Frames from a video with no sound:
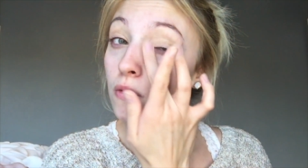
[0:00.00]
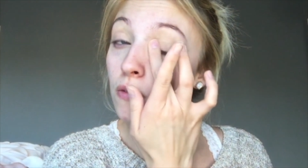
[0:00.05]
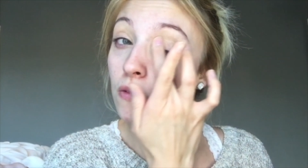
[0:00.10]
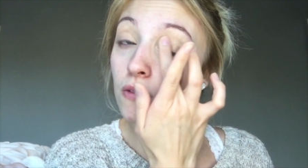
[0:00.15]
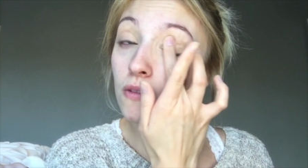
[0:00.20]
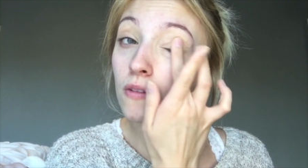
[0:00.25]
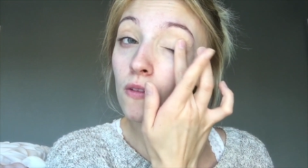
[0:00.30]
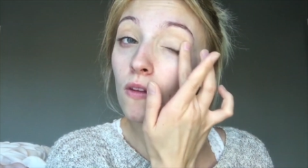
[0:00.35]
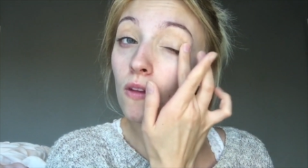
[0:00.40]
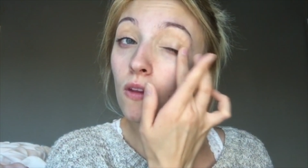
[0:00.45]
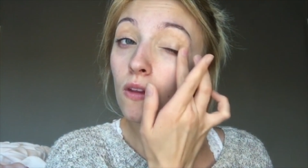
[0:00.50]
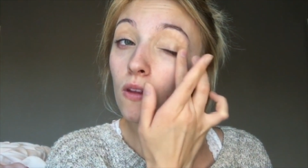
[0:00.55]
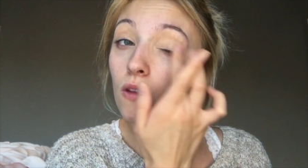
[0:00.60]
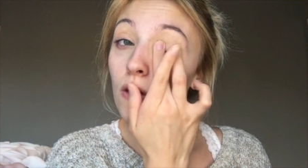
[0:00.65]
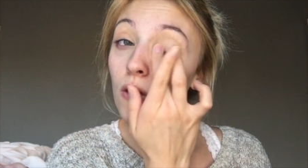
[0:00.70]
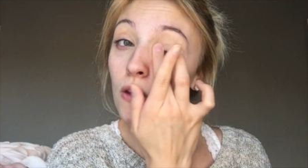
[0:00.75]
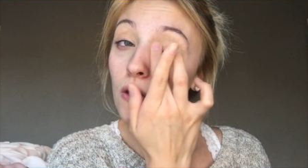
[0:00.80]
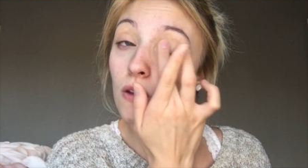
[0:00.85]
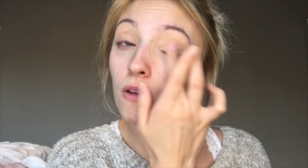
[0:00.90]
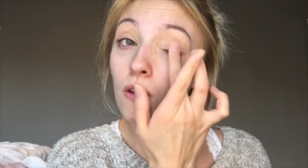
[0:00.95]

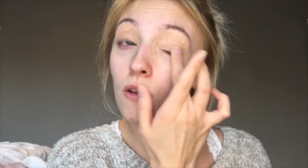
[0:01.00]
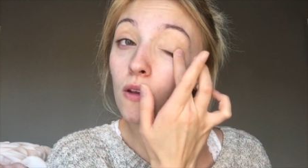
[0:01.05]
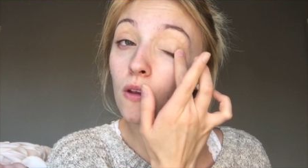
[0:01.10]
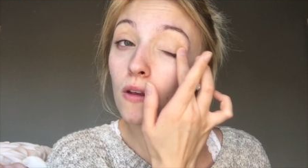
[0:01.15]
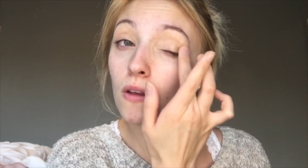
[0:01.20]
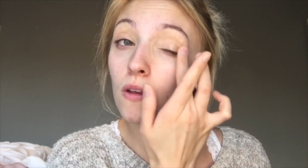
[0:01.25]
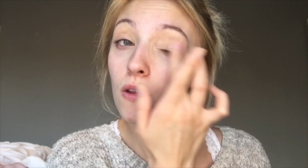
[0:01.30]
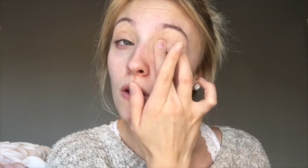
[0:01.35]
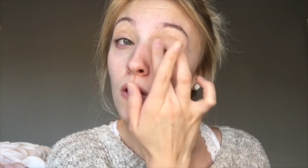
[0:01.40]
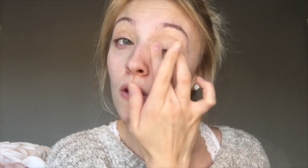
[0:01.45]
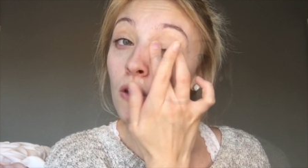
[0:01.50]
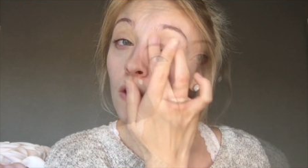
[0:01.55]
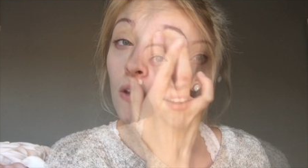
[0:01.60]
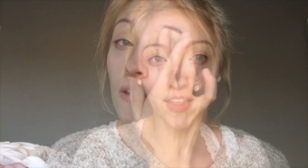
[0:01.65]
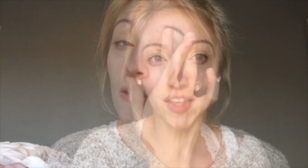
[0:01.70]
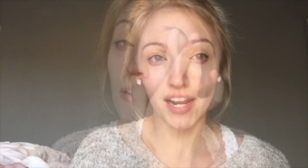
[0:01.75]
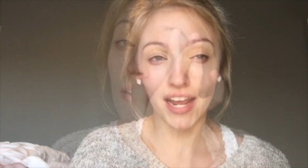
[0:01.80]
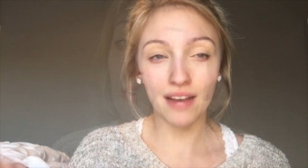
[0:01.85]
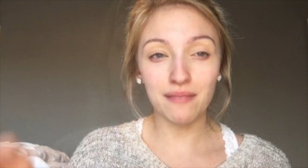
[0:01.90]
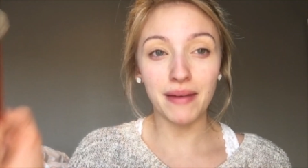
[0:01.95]
Okay, now
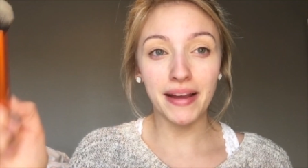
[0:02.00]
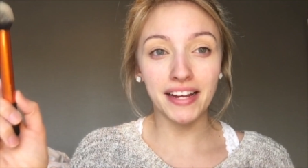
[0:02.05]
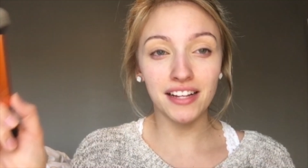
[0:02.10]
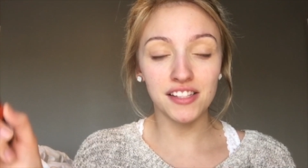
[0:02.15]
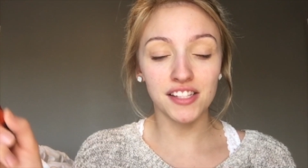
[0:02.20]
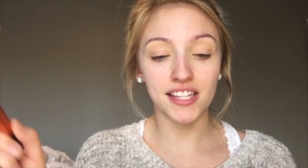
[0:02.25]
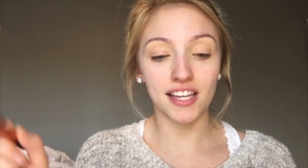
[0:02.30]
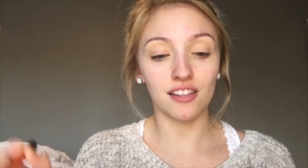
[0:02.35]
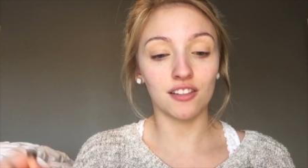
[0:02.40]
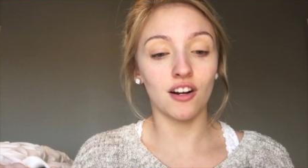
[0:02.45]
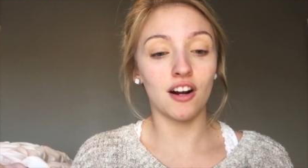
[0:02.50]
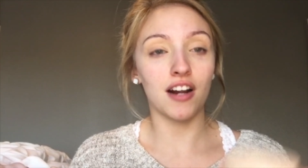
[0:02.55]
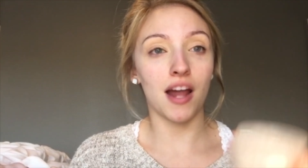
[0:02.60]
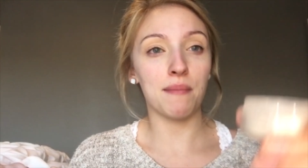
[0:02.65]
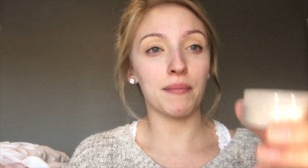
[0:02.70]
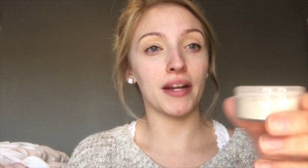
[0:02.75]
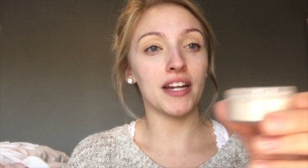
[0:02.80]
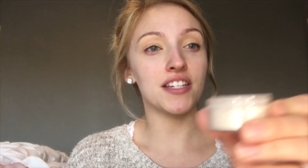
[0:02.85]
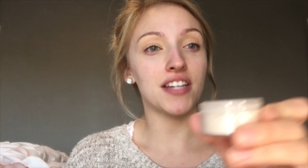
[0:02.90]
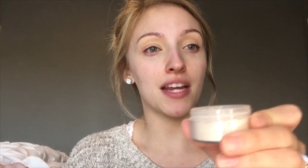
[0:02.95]
that I have my concealer on,
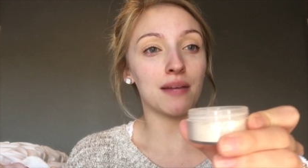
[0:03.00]
I'm going to